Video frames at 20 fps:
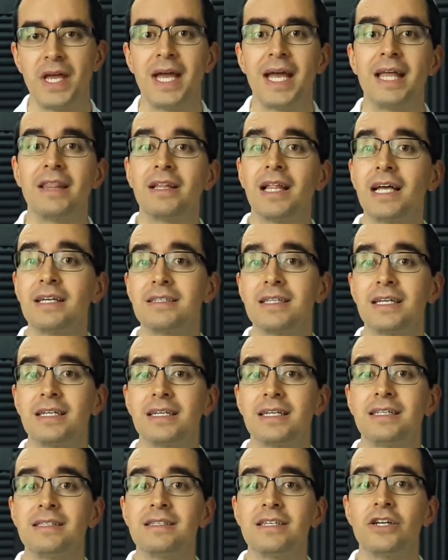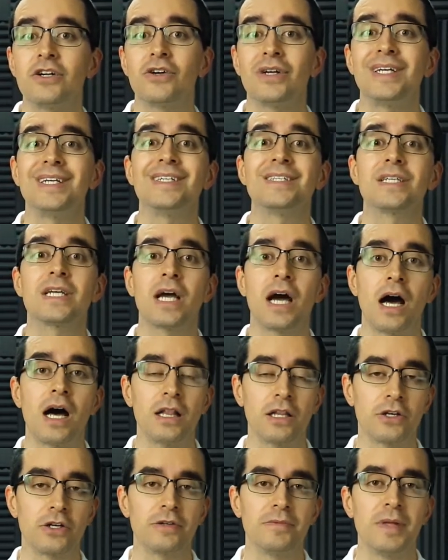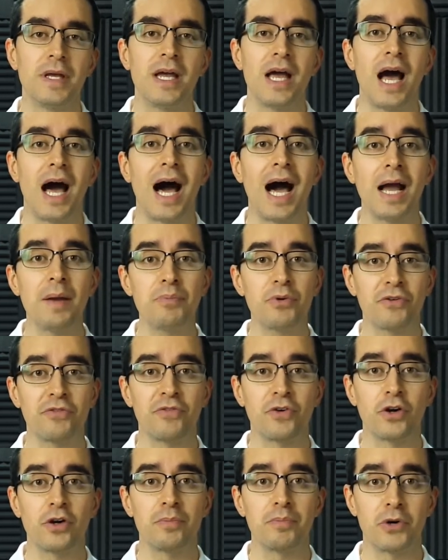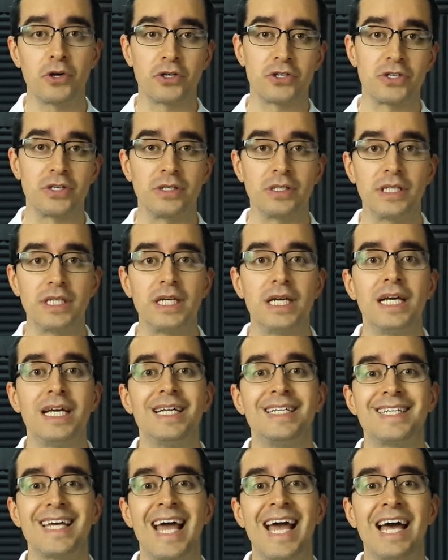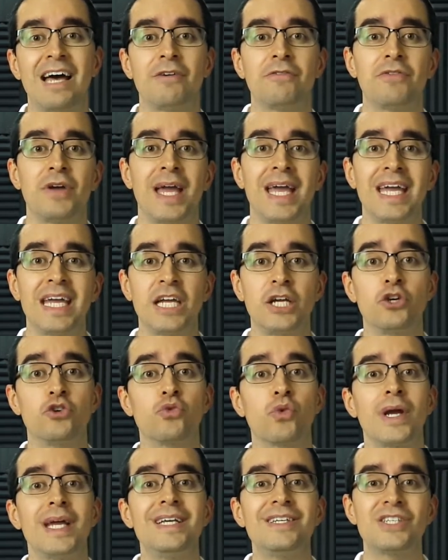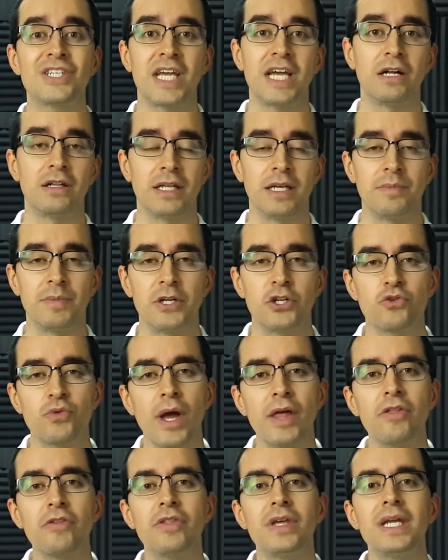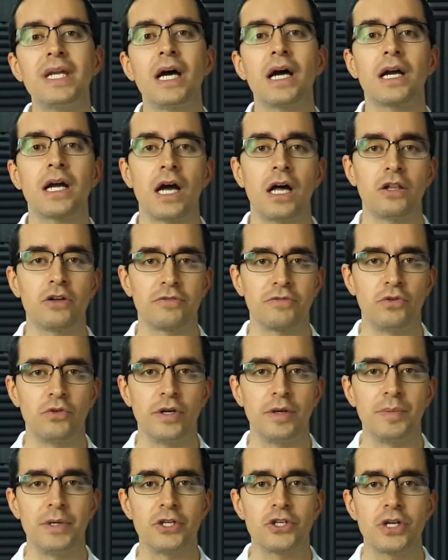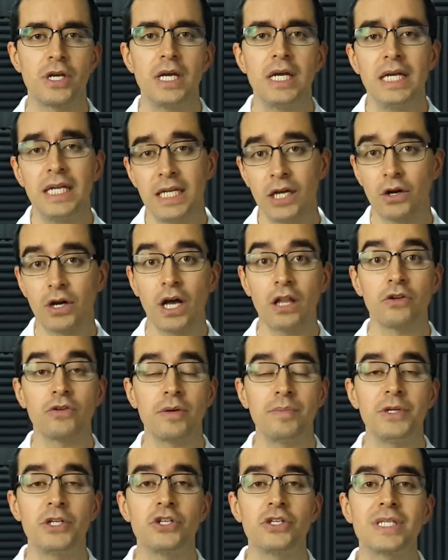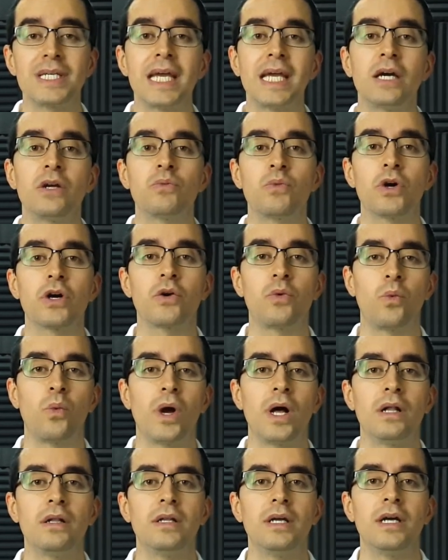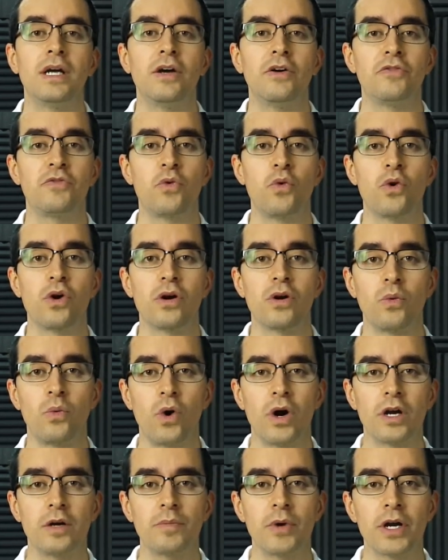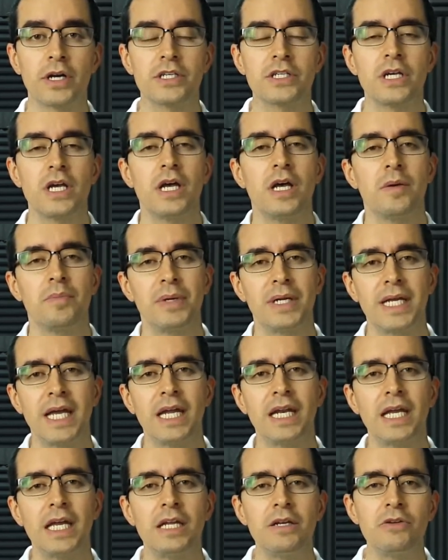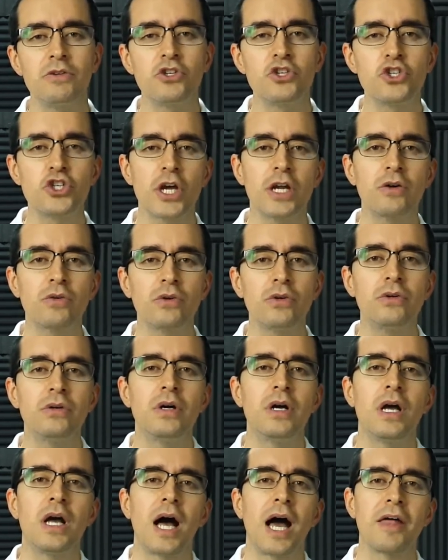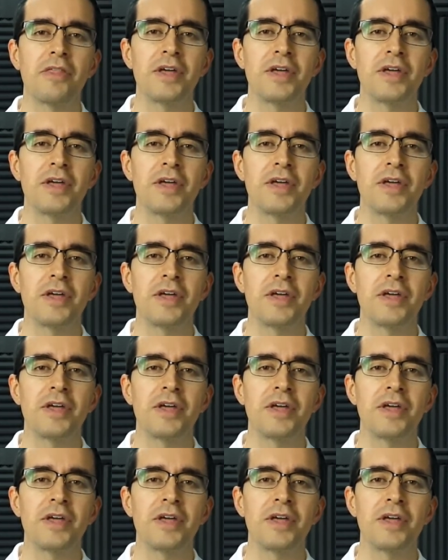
And the last thing to consider is color. I prefer, personally, to have a grayscale image rather than a colorful image. Now, color images can work well for watermarks, but again, in general, I